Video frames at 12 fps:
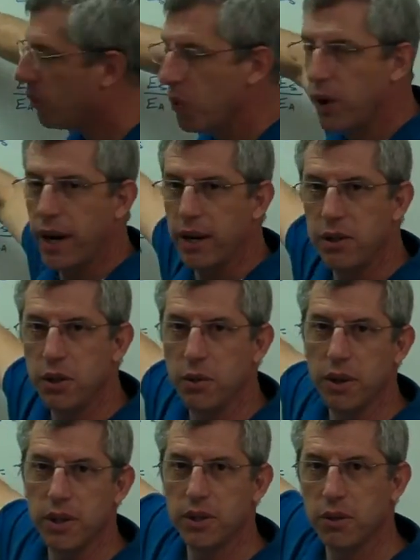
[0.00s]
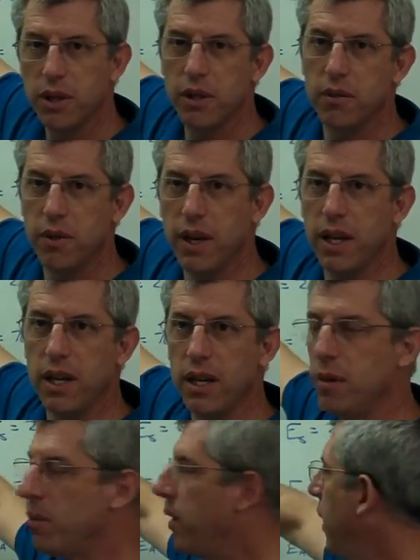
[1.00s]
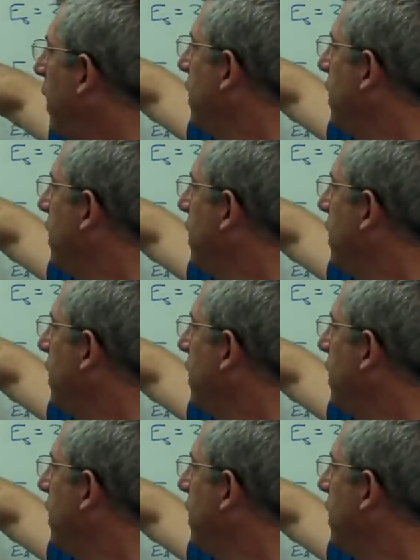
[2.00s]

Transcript: to work out too well. There's no convenient number here. I